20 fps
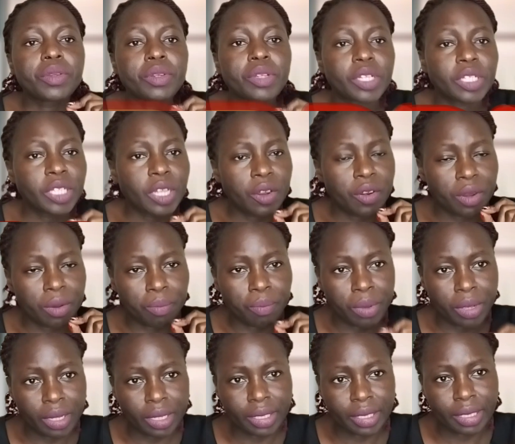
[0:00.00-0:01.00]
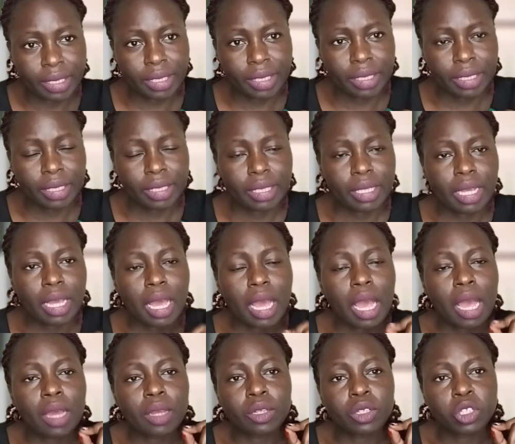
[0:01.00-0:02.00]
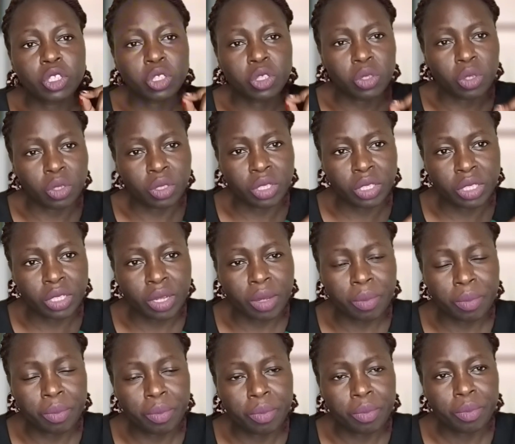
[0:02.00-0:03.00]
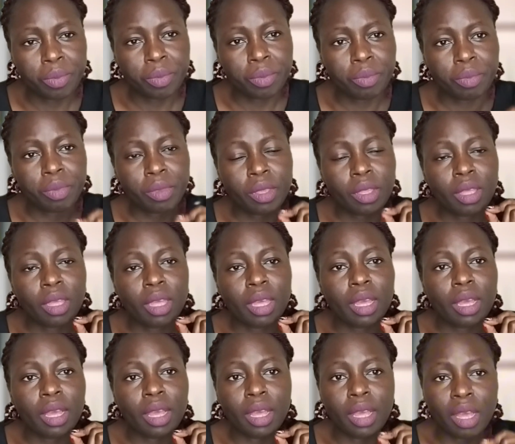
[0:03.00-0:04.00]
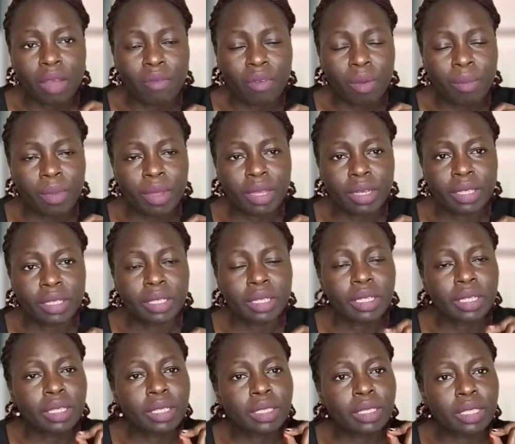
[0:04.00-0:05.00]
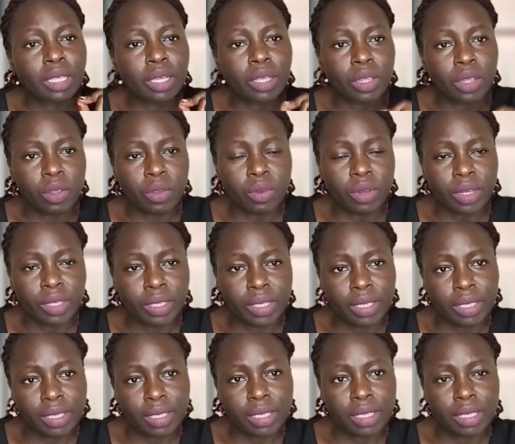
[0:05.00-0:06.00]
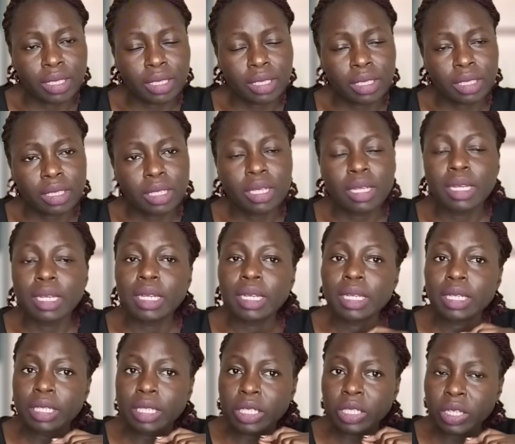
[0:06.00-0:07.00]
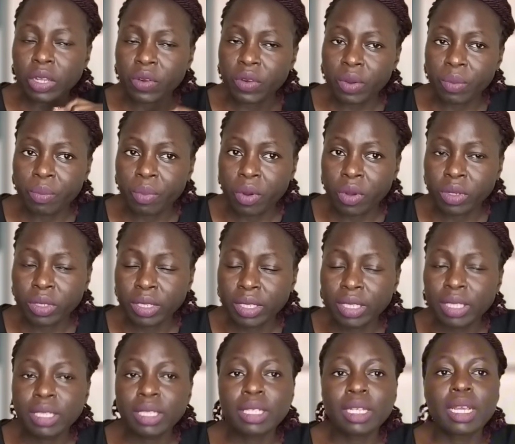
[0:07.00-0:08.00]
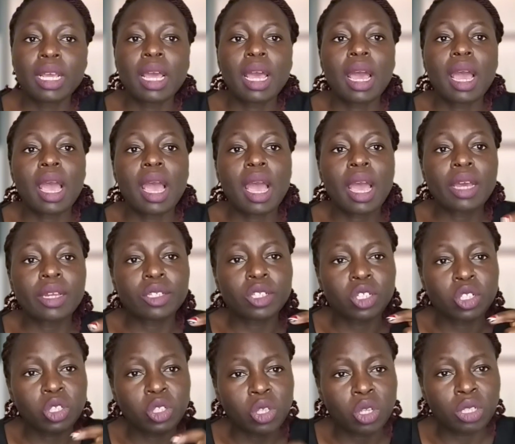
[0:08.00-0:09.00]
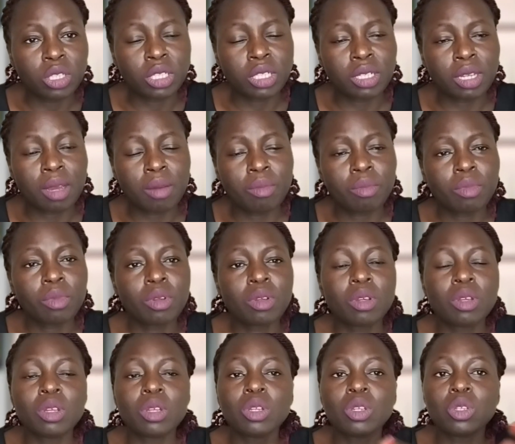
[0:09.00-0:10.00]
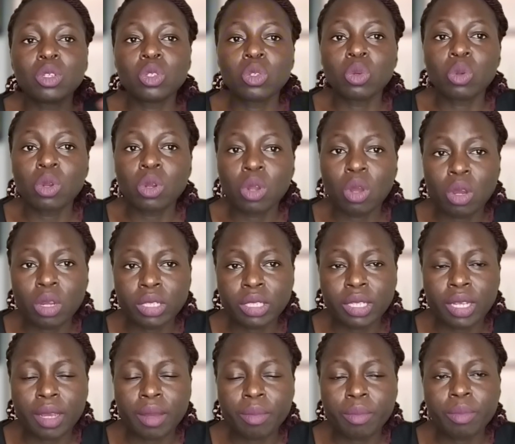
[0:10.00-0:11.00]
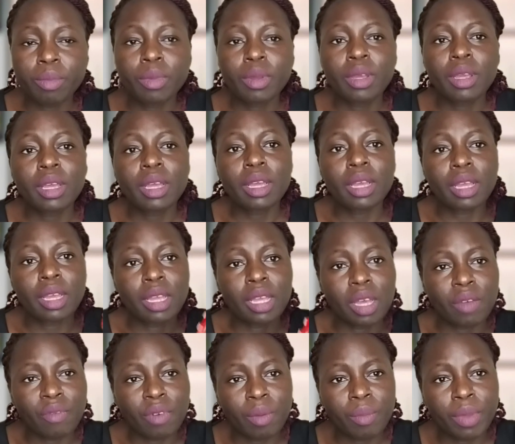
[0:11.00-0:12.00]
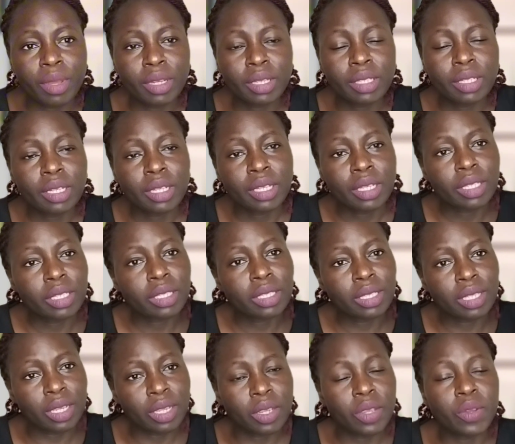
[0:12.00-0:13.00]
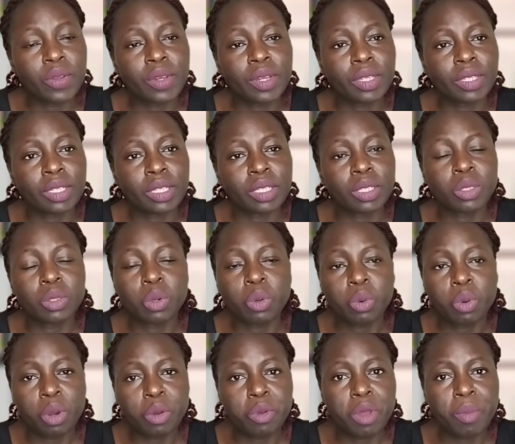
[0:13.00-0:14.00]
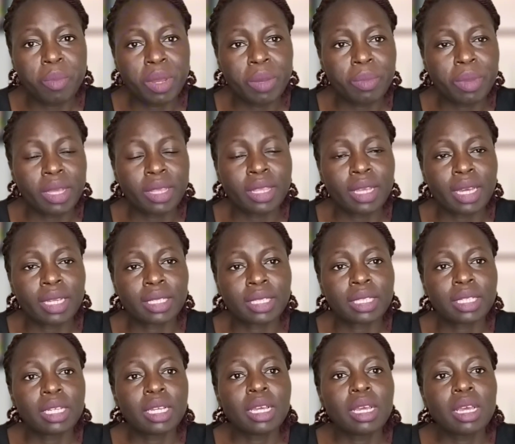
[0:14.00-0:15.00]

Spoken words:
Treasury bills are short-term government securities. Treasury bonds are short-term to long-term government securities. What do I mean by that?